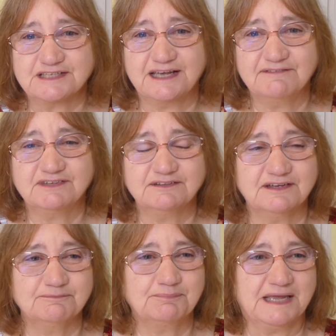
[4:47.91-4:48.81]
I
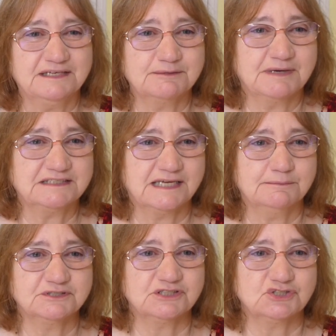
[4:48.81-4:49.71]
haven't painted my
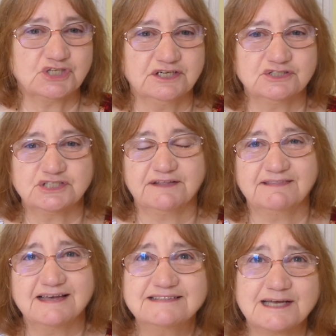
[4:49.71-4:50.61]
tables and chairs
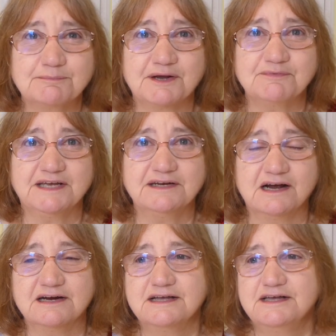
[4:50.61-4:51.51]
yet. That's on my
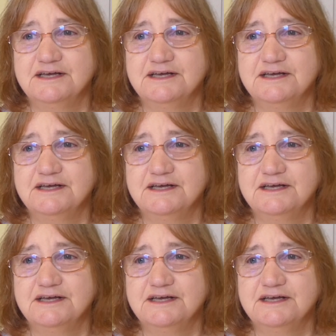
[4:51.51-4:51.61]
radar.